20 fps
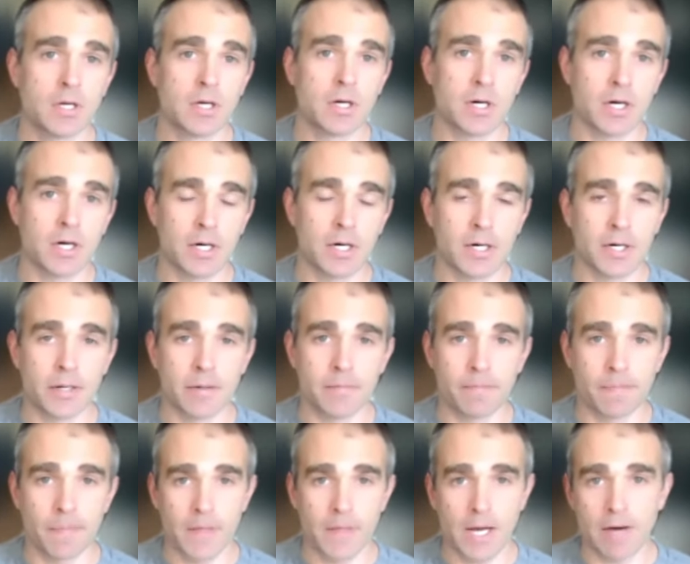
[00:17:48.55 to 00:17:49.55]

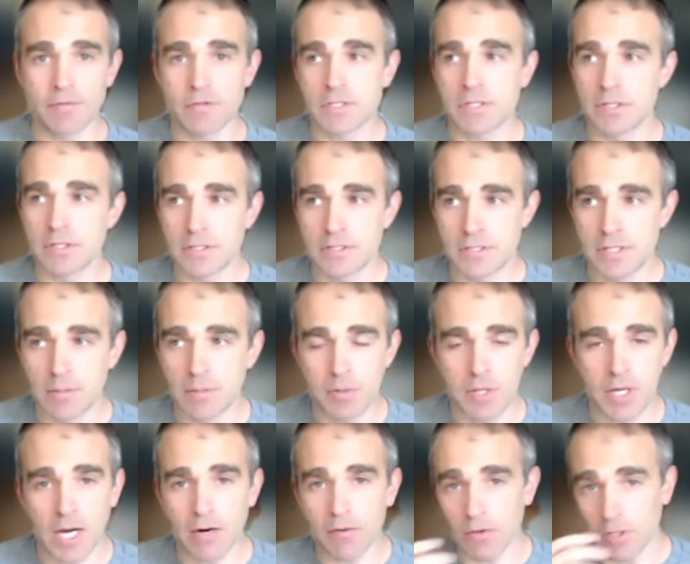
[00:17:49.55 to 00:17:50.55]
obviously the
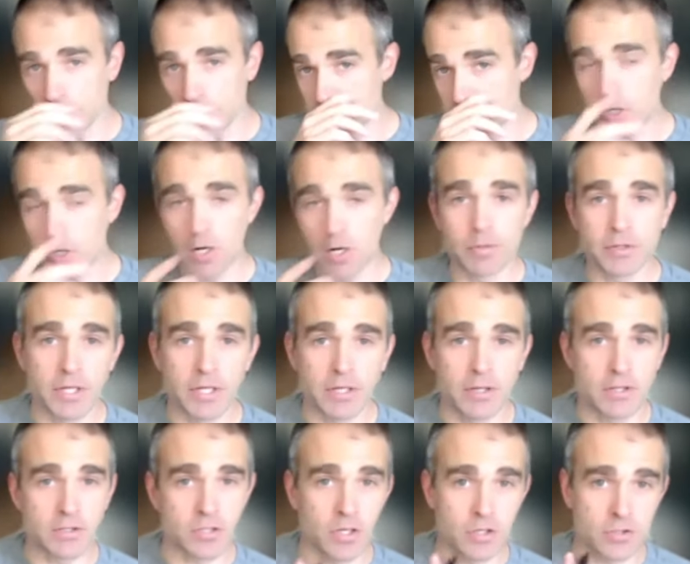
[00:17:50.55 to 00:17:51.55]
CPI reading tomorrow, but then
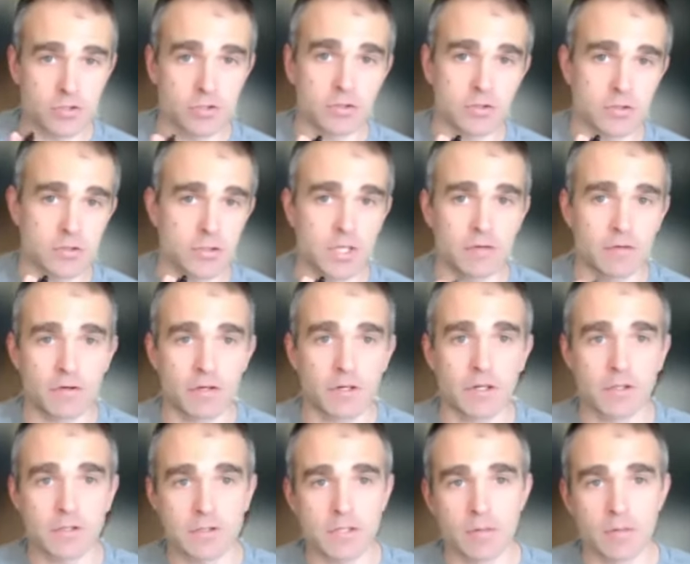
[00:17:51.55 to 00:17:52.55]
there's also a slate of
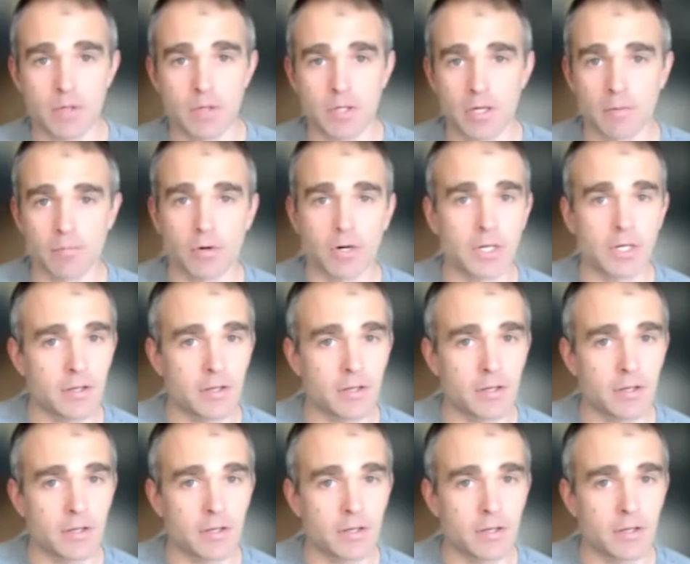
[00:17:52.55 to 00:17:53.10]
earnings coming up, right?